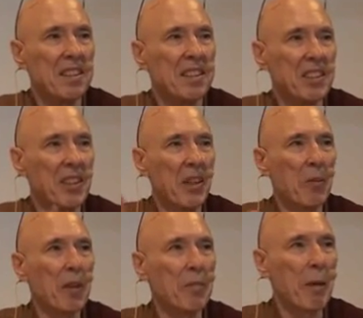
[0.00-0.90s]
So I don't
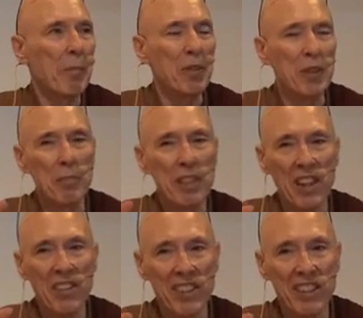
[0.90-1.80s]
want people to
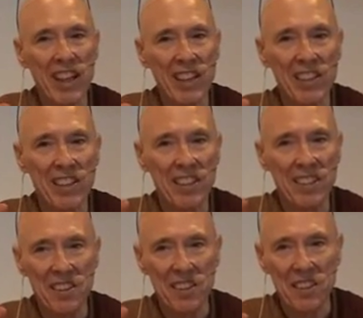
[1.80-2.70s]
misunderstand,
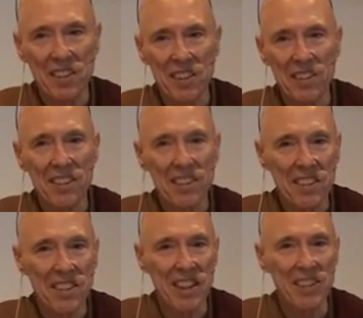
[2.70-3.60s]

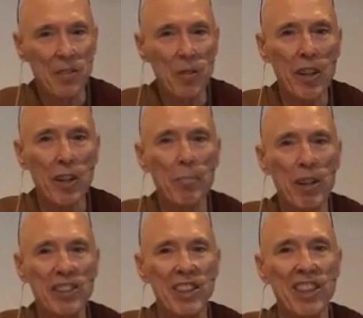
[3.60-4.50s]
to get the wrong
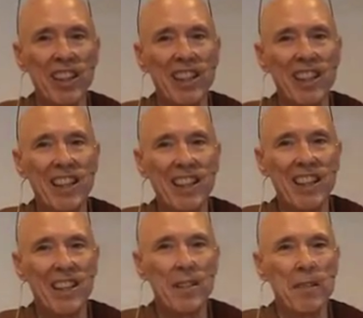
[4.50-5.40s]
impression.
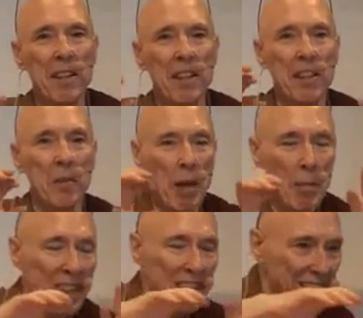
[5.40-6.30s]

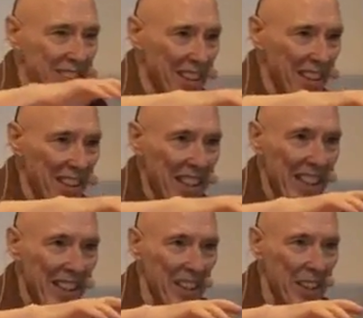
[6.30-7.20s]
Maybe this is
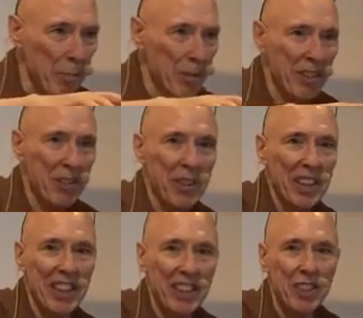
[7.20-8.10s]
leaning a little bit to
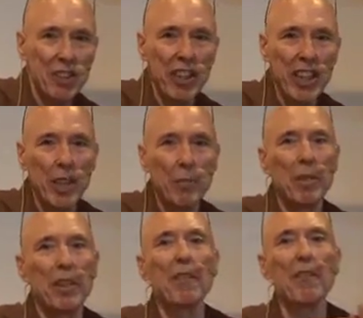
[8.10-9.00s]
the
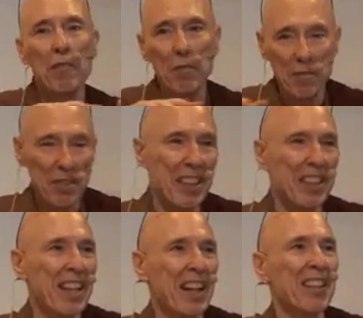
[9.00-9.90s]
extreme of
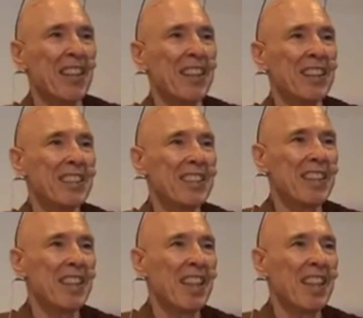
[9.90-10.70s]
contentedness.